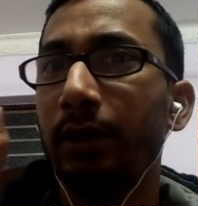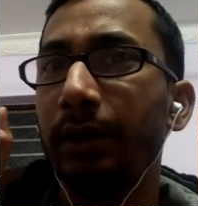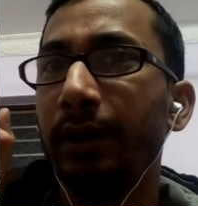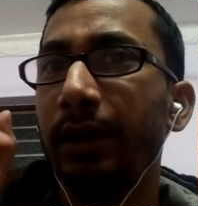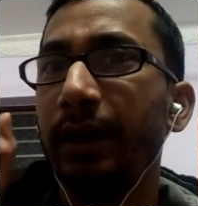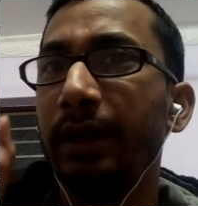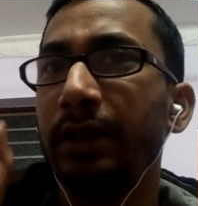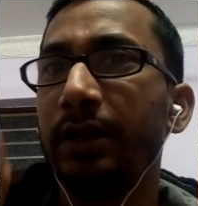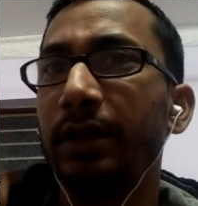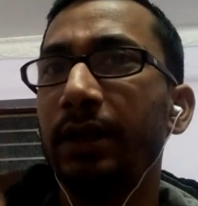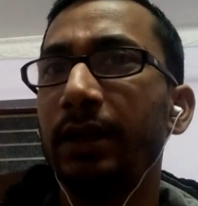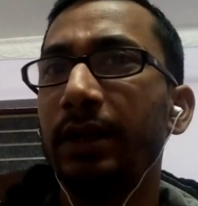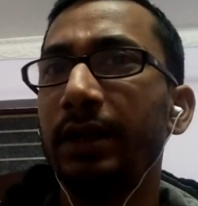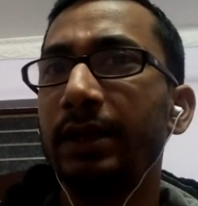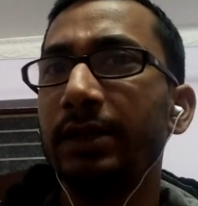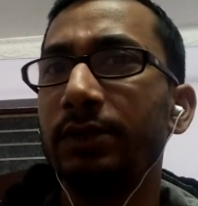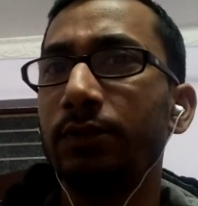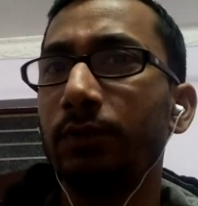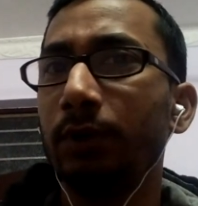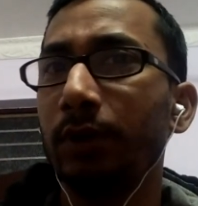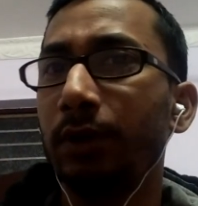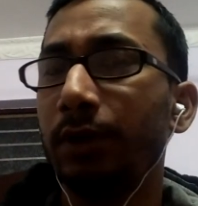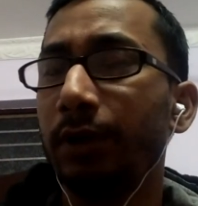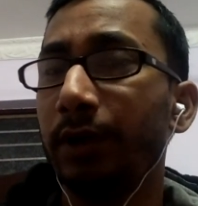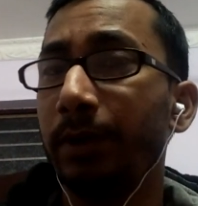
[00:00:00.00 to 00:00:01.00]
It contains
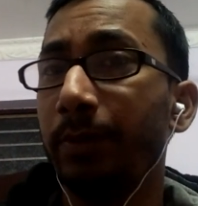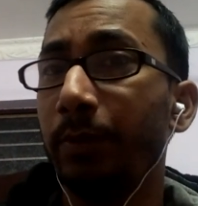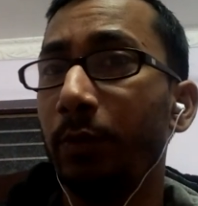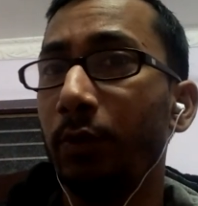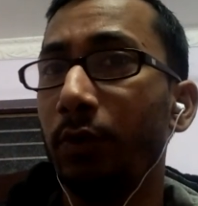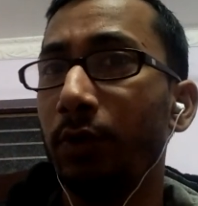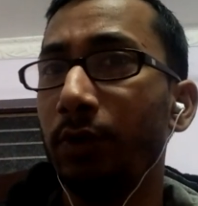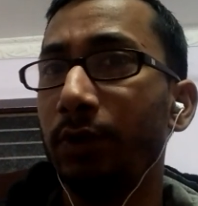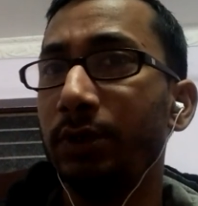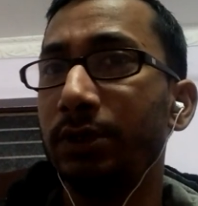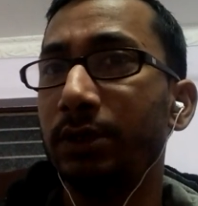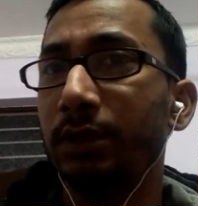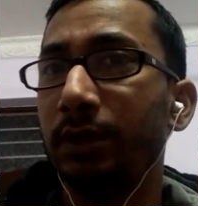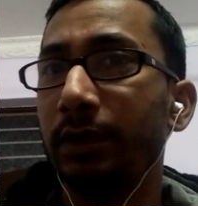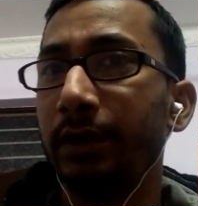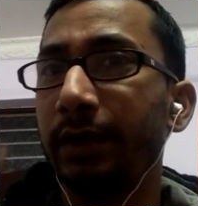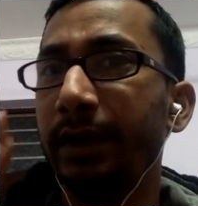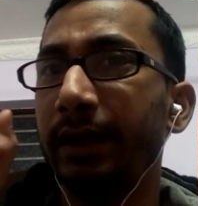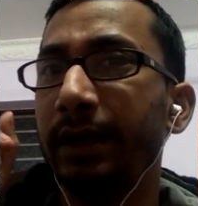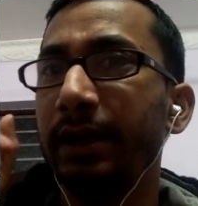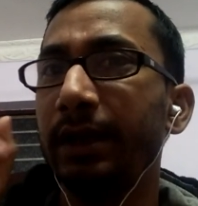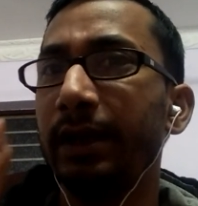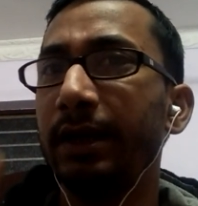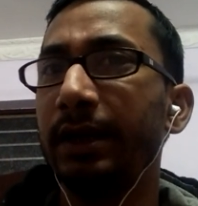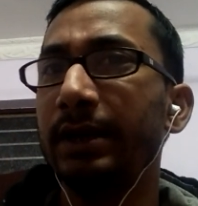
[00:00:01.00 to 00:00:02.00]
what? Reports.
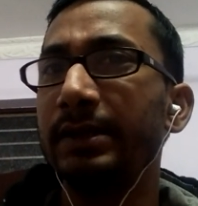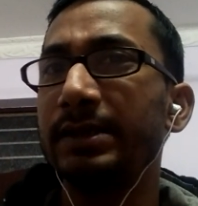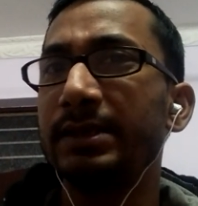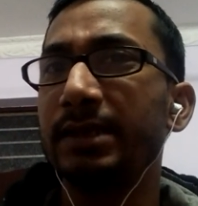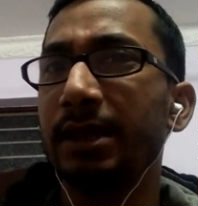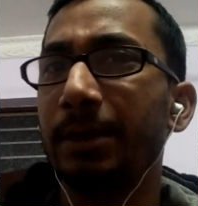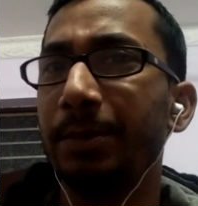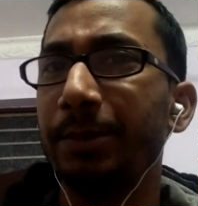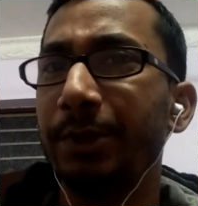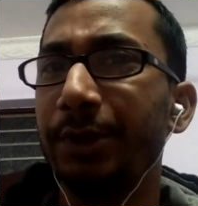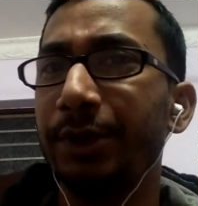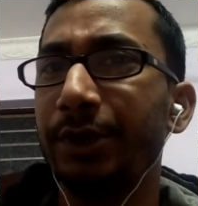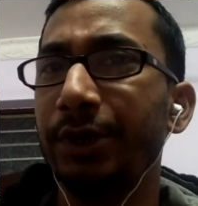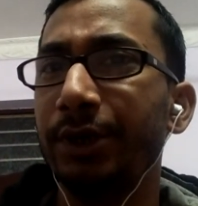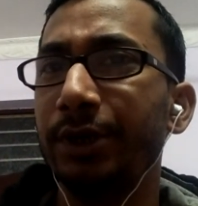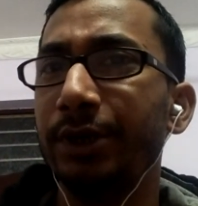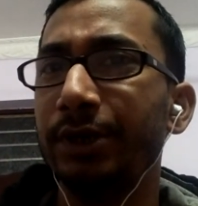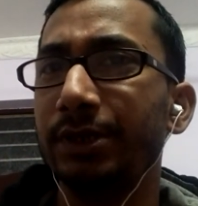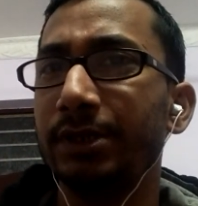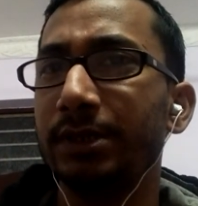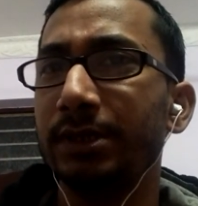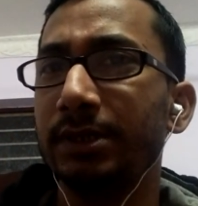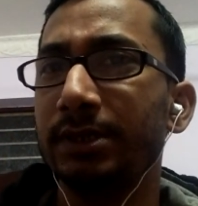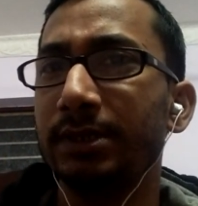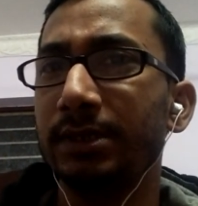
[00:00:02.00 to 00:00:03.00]
It contains committee
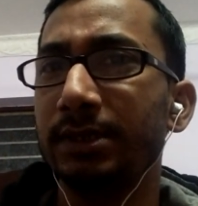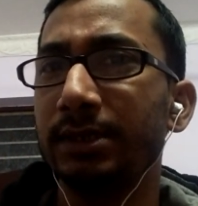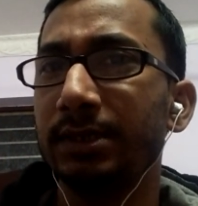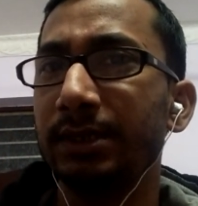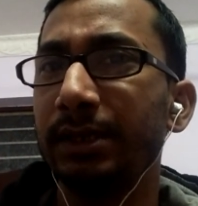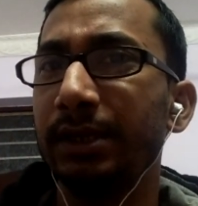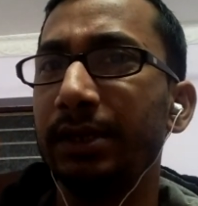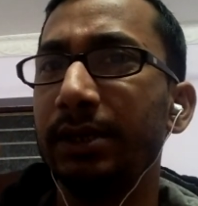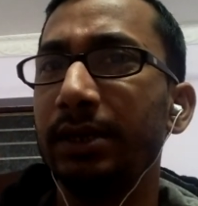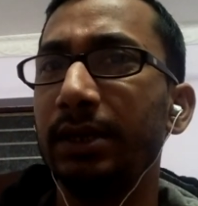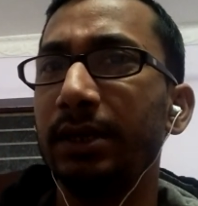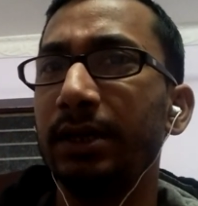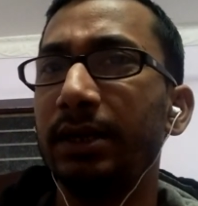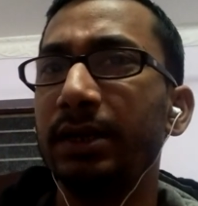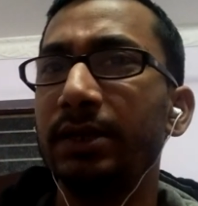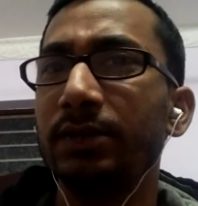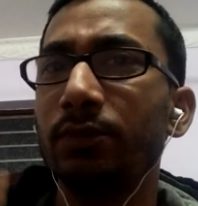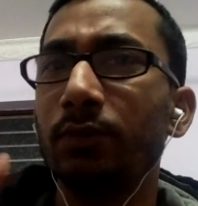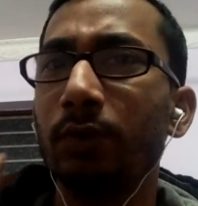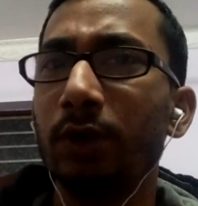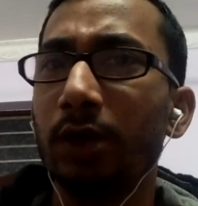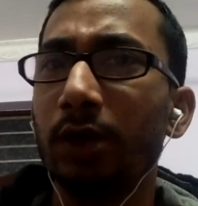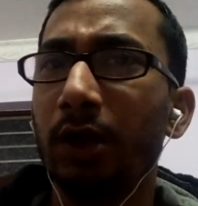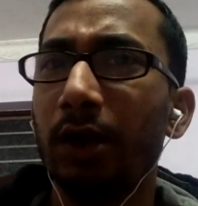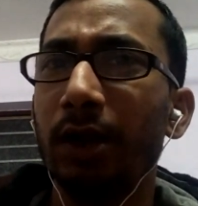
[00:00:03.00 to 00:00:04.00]
discussions. It contains
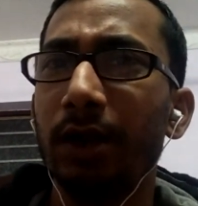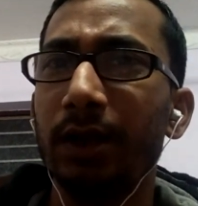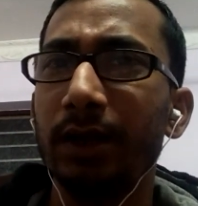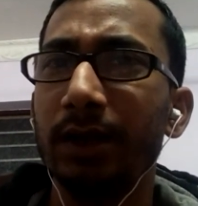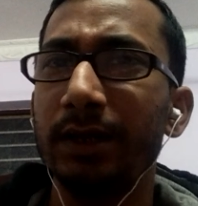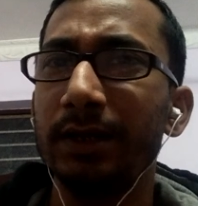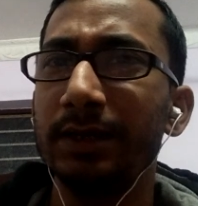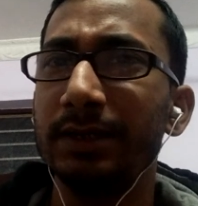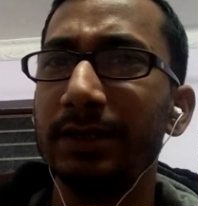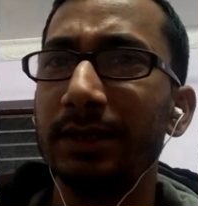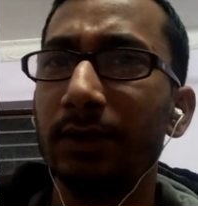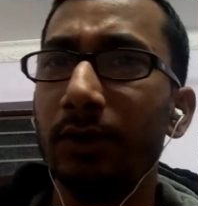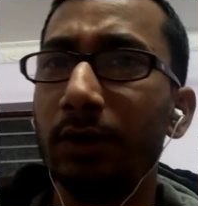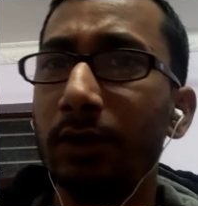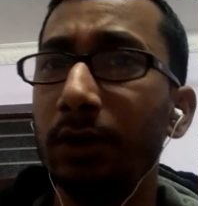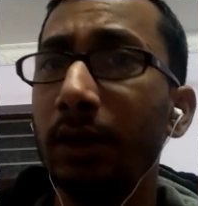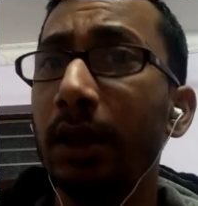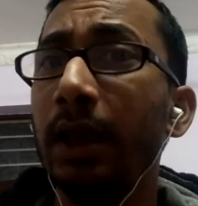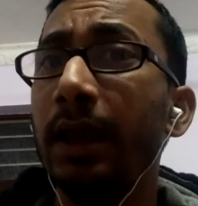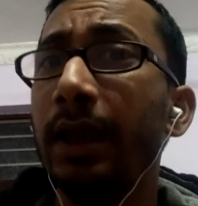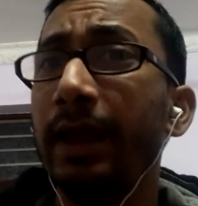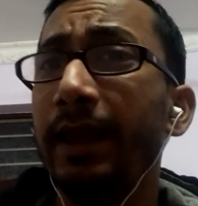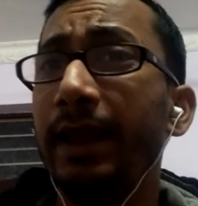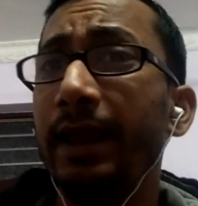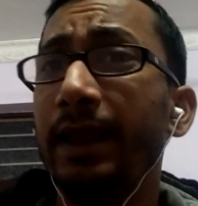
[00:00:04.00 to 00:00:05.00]
what? Articles and all.
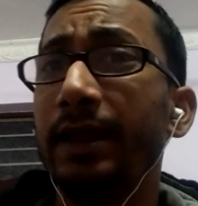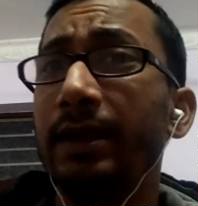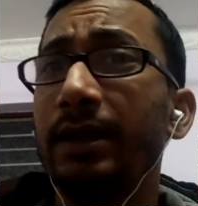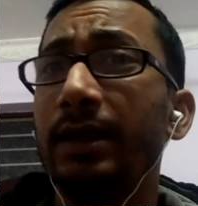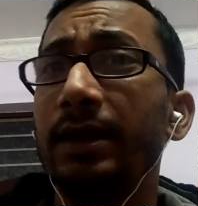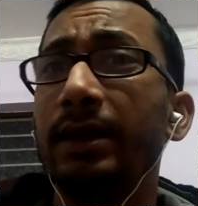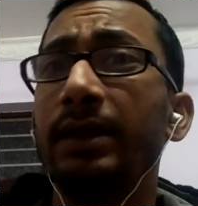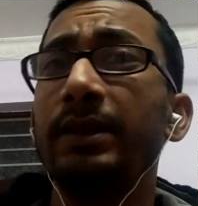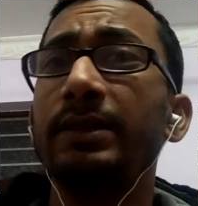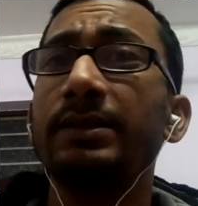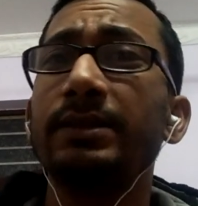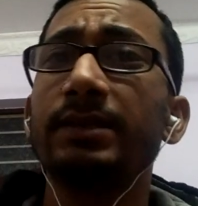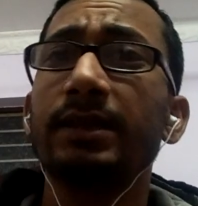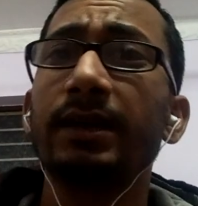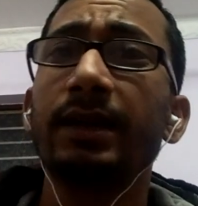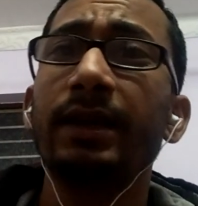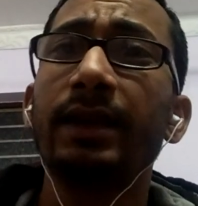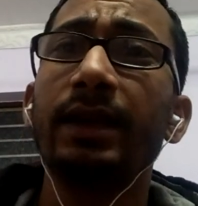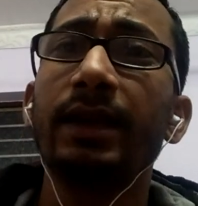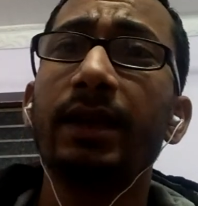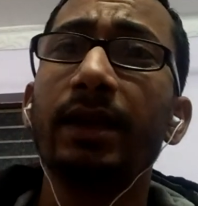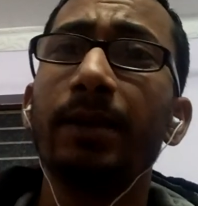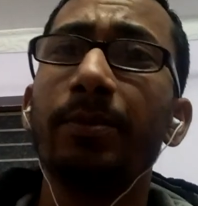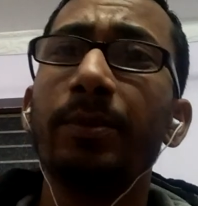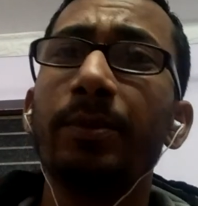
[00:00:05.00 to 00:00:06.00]
It contains
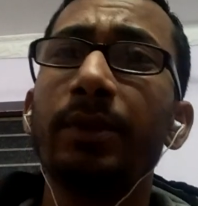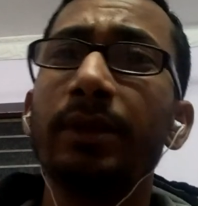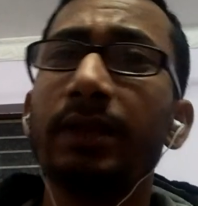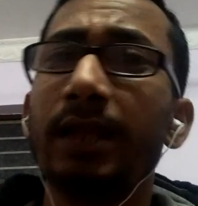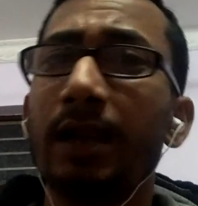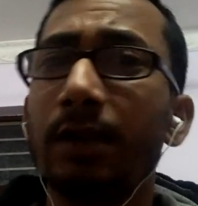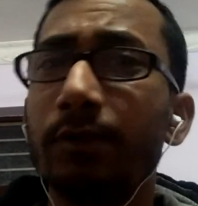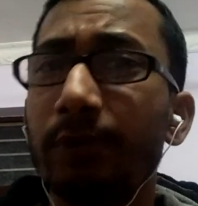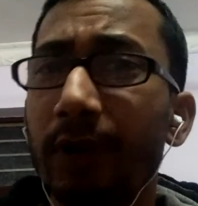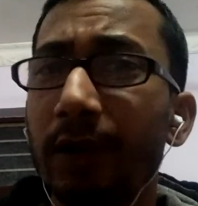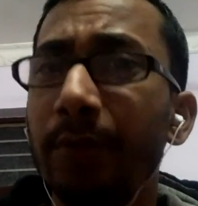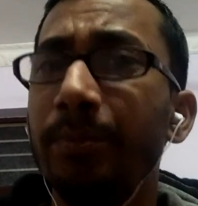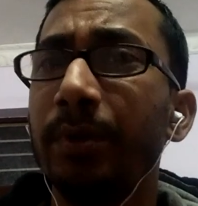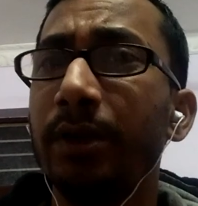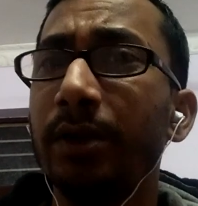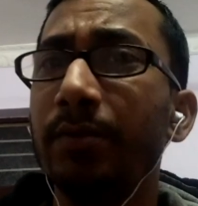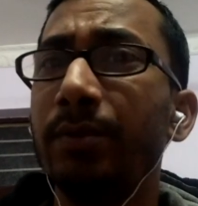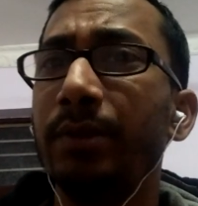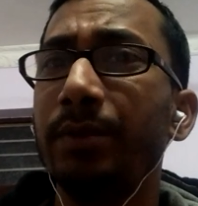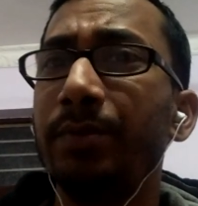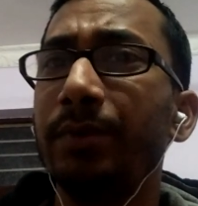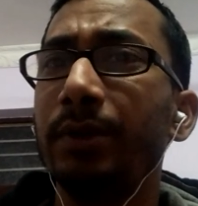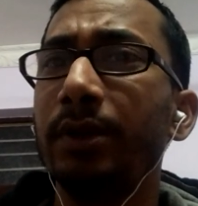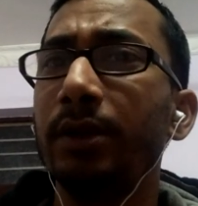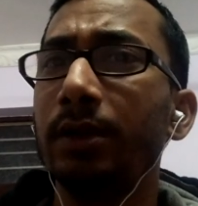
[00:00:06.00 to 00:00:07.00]
current happening. That's why it
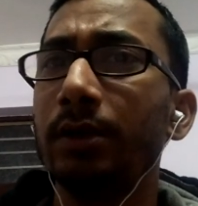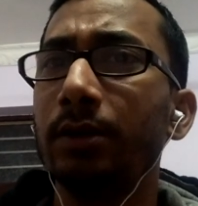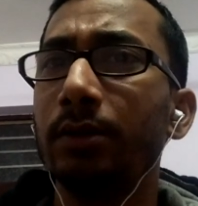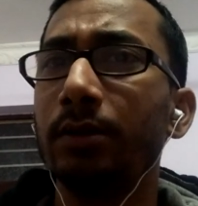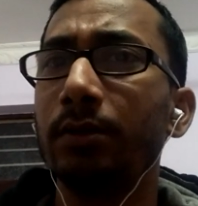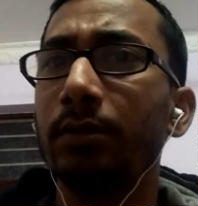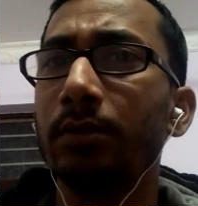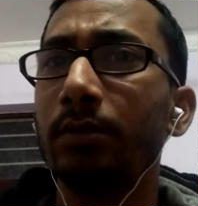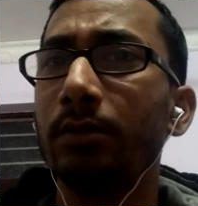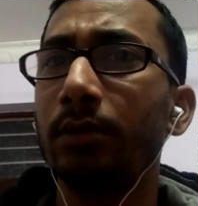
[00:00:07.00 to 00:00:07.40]
becomes difficult.